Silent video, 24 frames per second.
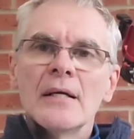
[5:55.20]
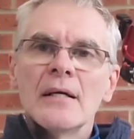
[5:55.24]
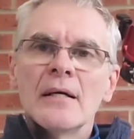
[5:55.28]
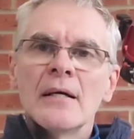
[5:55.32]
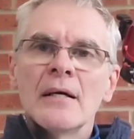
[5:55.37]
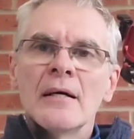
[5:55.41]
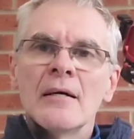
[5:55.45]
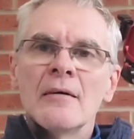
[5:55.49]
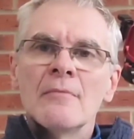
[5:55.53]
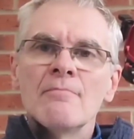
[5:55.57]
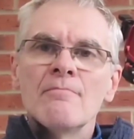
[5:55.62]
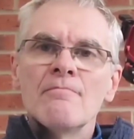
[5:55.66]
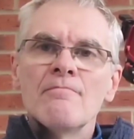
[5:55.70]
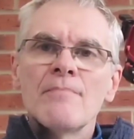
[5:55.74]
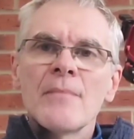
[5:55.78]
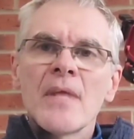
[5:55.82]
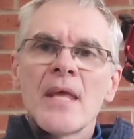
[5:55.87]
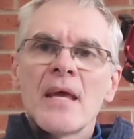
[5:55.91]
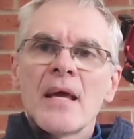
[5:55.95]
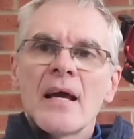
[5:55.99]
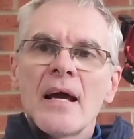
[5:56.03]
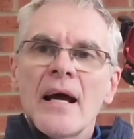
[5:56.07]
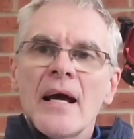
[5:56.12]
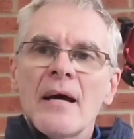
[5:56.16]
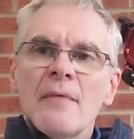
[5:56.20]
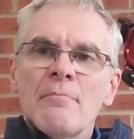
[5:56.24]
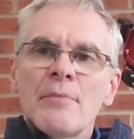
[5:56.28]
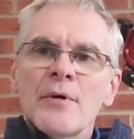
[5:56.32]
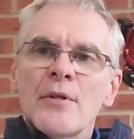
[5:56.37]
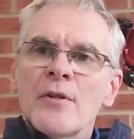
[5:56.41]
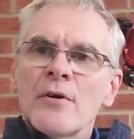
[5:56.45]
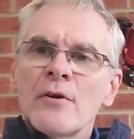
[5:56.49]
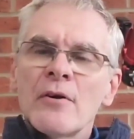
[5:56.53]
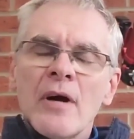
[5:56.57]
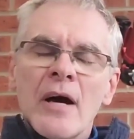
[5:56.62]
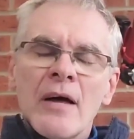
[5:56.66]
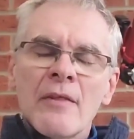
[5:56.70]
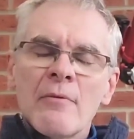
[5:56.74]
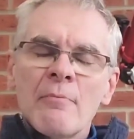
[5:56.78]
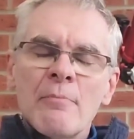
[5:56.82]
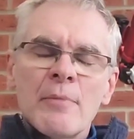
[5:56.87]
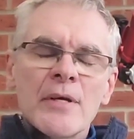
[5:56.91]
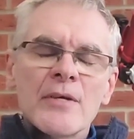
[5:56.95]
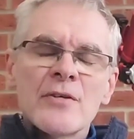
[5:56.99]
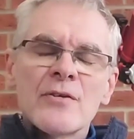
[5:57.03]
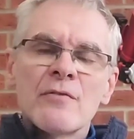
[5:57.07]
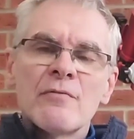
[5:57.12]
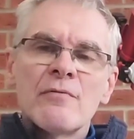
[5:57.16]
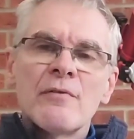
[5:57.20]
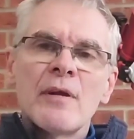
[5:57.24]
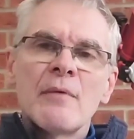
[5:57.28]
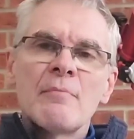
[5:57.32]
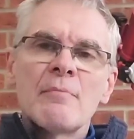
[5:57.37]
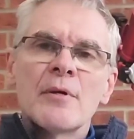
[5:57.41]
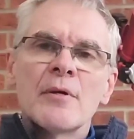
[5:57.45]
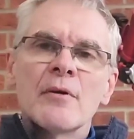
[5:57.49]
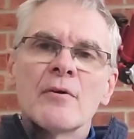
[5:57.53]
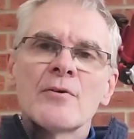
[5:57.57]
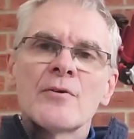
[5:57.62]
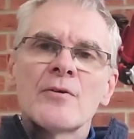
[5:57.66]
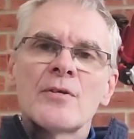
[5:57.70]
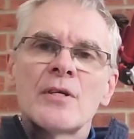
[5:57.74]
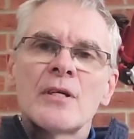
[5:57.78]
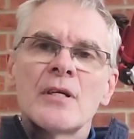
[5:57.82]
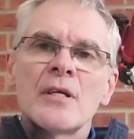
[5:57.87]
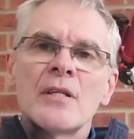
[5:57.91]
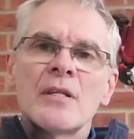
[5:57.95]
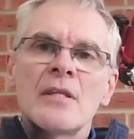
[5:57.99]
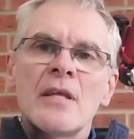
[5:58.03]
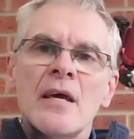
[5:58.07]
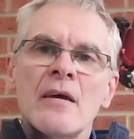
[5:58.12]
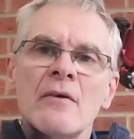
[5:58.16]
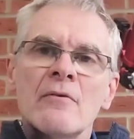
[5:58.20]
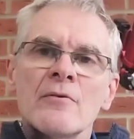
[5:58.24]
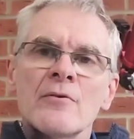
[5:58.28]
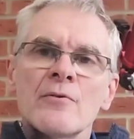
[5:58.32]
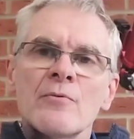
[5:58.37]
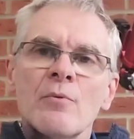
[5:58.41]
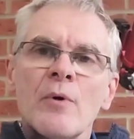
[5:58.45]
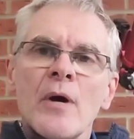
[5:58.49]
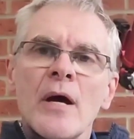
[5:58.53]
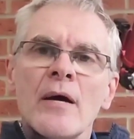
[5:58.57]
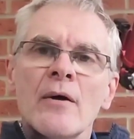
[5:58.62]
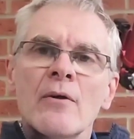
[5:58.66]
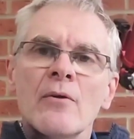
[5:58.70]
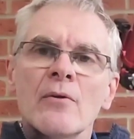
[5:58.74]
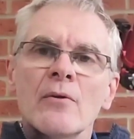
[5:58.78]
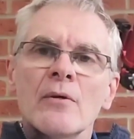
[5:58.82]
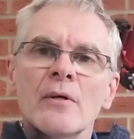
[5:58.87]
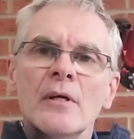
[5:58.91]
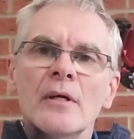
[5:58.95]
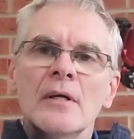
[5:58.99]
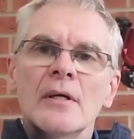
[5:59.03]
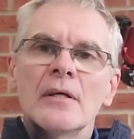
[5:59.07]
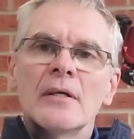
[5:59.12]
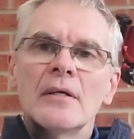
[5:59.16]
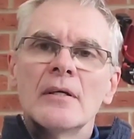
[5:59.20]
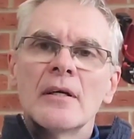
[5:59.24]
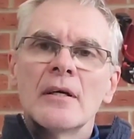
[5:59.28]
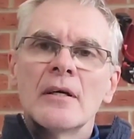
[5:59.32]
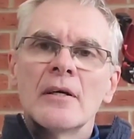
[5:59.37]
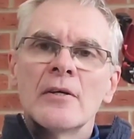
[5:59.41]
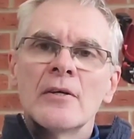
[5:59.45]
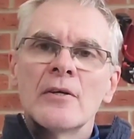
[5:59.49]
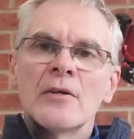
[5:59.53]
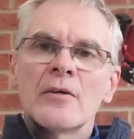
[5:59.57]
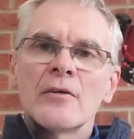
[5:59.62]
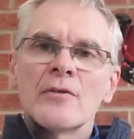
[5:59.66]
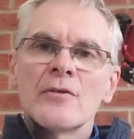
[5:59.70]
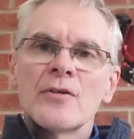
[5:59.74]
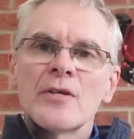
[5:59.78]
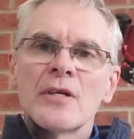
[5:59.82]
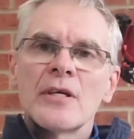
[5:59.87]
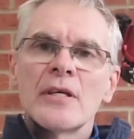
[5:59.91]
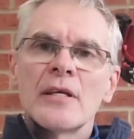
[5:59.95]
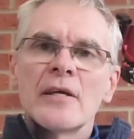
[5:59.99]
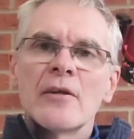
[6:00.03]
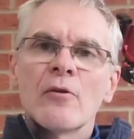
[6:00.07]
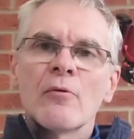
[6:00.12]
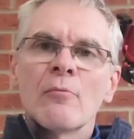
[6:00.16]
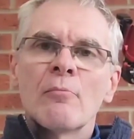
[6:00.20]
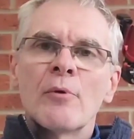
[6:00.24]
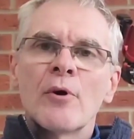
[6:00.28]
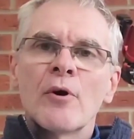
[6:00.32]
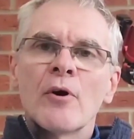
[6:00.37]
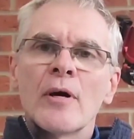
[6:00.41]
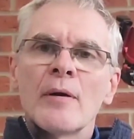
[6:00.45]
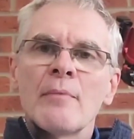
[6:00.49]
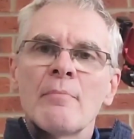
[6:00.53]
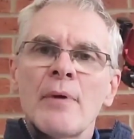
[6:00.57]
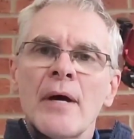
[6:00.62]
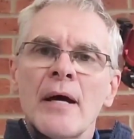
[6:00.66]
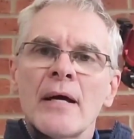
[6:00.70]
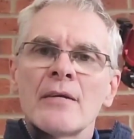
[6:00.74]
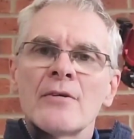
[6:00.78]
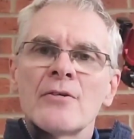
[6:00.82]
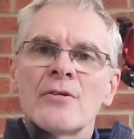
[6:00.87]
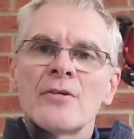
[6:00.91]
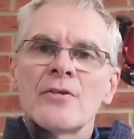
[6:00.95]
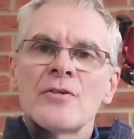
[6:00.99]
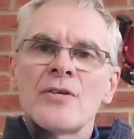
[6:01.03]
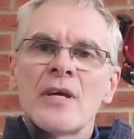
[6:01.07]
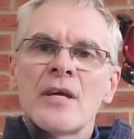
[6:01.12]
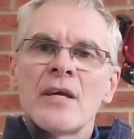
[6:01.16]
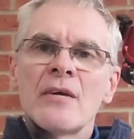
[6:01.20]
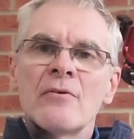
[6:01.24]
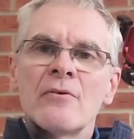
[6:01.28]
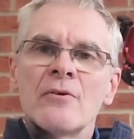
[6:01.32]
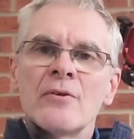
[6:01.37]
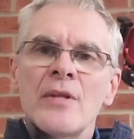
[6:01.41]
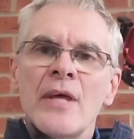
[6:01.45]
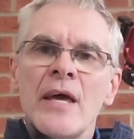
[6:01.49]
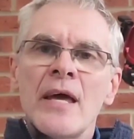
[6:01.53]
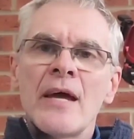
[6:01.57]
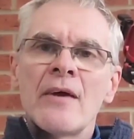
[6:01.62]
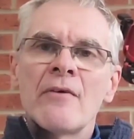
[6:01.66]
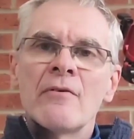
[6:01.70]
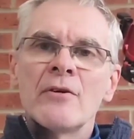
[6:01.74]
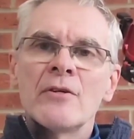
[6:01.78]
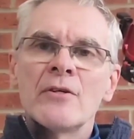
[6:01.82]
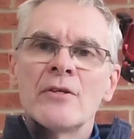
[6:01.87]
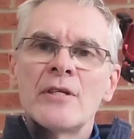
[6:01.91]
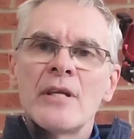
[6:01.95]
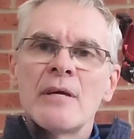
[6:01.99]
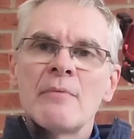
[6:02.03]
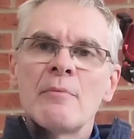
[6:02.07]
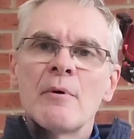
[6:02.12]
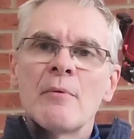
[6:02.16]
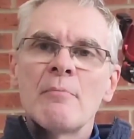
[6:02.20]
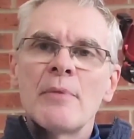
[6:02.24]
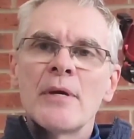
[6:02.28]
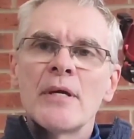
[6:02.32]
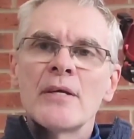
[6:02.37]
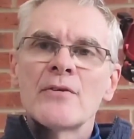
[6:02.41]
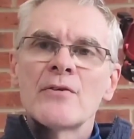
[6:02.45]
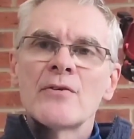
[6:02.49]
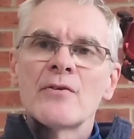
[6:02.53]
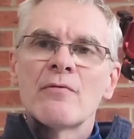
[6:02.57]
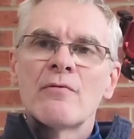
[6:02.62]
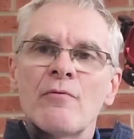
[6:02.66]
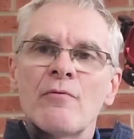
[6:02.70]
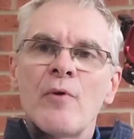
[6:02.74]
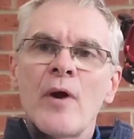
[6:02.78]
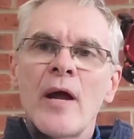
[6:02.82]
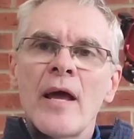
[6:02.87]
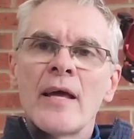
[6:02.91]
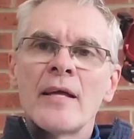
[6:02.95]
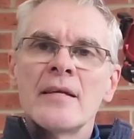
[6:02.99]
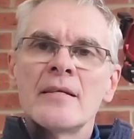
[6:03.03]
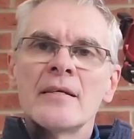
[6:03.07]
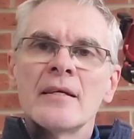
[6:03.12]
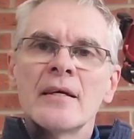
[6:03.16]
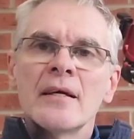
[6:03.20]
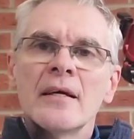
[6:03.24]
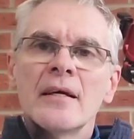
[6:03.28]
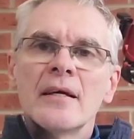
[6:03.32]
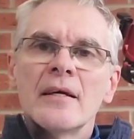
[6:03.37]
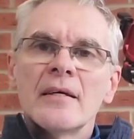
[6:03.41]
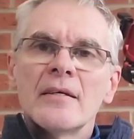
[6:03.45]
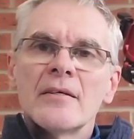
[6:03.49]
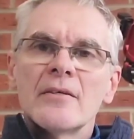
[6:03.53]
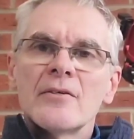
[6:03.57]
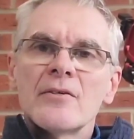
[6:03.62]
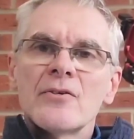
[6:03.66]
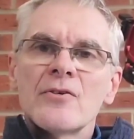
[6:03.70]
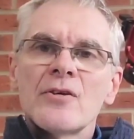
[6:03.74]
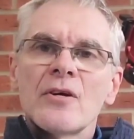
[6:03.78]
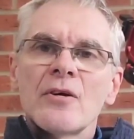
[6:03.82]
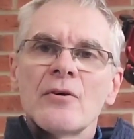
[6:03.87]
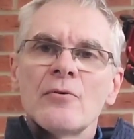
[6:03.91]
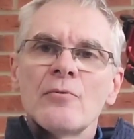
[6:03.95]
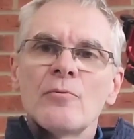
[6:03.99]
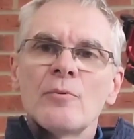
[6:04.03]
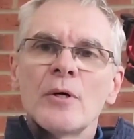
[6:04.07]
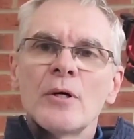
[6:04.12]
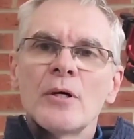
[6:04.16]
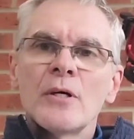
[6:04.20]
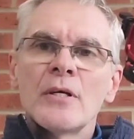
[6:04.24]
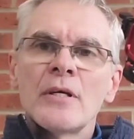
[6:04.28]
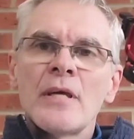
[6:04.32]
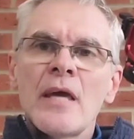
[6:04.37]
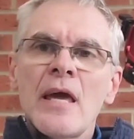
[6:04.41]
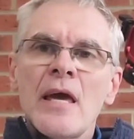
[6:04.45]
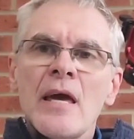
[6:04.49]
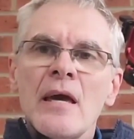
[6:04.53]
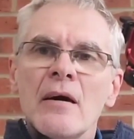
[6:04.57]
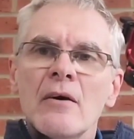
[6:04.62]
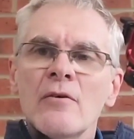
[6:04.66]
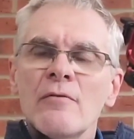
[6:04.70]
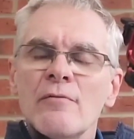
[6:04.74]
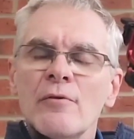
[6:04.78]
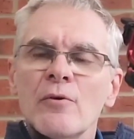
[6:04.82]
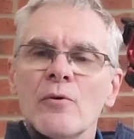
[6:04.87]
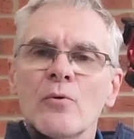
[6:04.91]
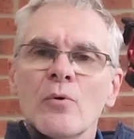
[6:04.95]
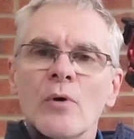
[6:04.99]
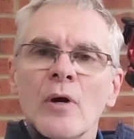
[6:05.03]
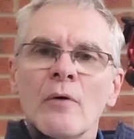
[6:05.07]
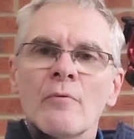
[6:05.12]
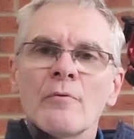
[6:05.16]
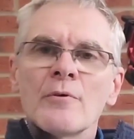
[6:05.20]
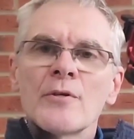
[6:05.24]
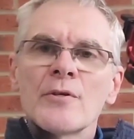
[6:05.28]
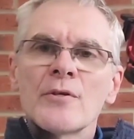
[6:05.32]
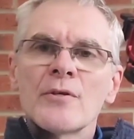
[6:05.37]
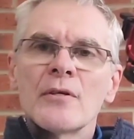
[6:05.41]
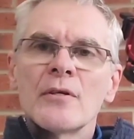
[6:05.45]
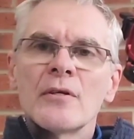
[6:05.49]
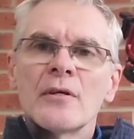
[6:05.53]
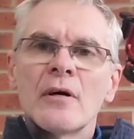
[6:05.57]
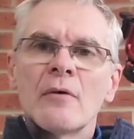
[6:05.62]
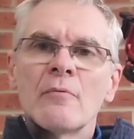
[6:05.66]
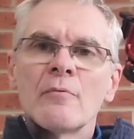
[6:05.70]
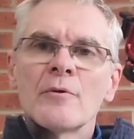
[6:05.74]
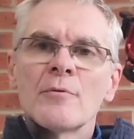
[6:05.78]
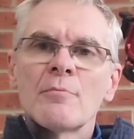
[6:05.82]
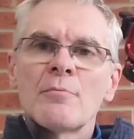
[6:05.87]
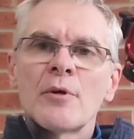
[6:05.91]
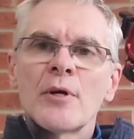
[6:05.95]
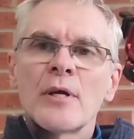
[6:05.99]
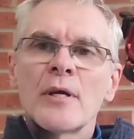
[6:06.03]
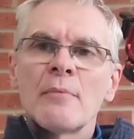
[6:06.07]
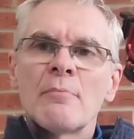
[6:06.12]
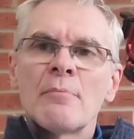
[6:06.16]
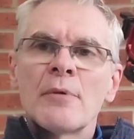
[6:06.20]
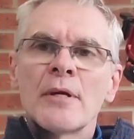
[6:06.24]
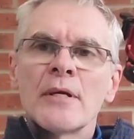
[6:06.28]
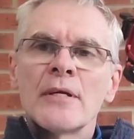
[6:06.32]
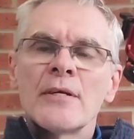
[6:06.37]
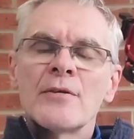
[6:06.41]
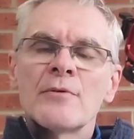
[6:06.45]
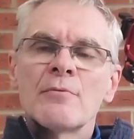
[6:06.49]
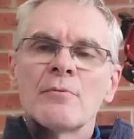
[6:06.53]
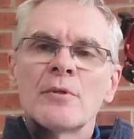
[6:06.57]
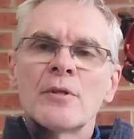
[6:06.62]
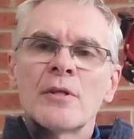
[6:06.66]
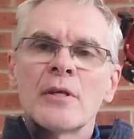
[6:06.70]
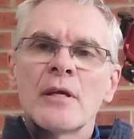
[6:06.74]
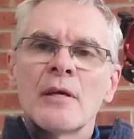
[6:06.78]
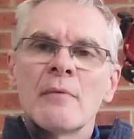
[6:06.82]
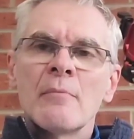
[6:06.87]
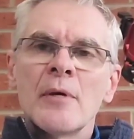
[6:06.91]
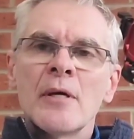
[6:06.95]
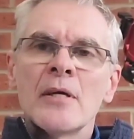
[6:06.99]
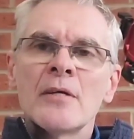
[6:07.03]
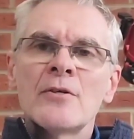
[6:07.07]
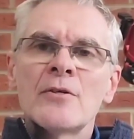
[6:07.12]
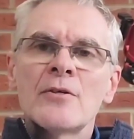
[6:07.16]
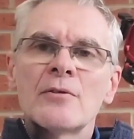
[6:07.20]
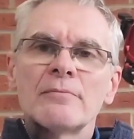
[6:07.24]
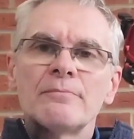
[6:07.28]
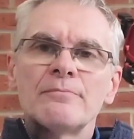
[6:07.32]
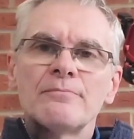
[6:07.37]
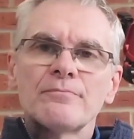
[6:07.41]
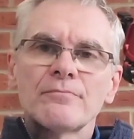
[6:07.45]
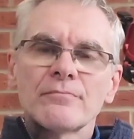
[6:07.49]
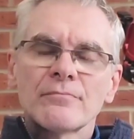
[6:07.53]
Um, uh, but there are other bits of nebulosity in there as well. Uh, you can see little bright patches here and there and dimmer bits red. So uh, yeah, overall I was, uh, I was pretty pleased with the image.